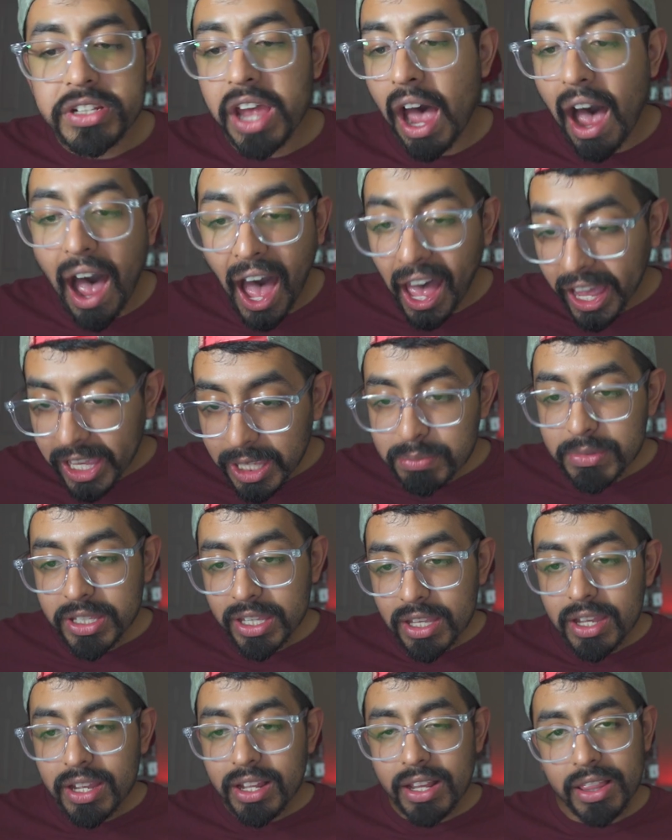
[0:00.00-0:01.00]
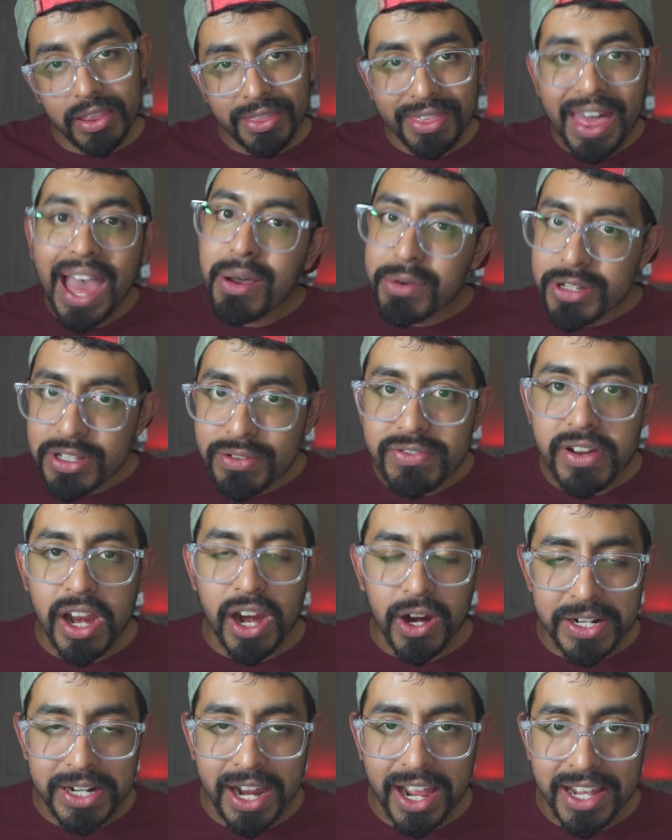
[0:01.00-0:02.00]
time, that was
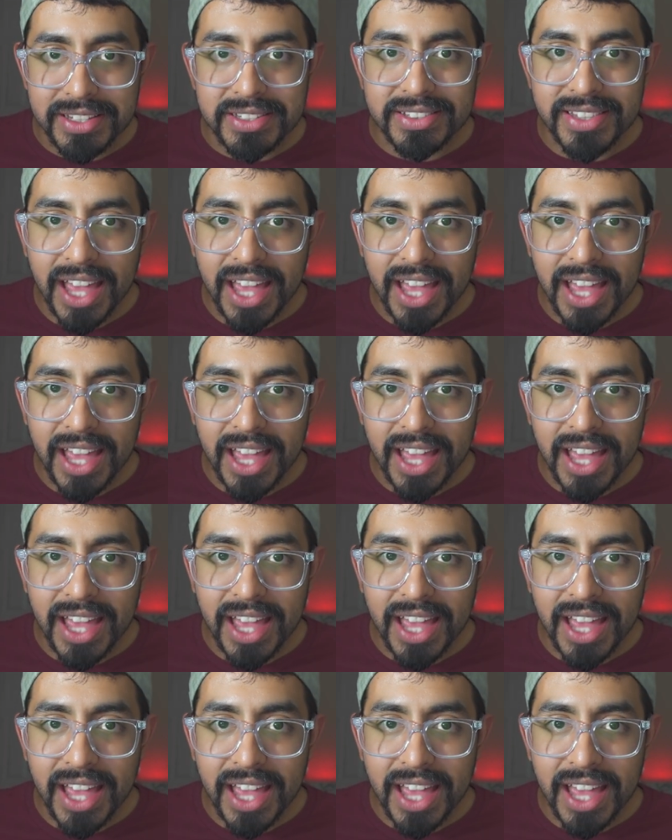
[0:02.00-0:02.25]
very nice.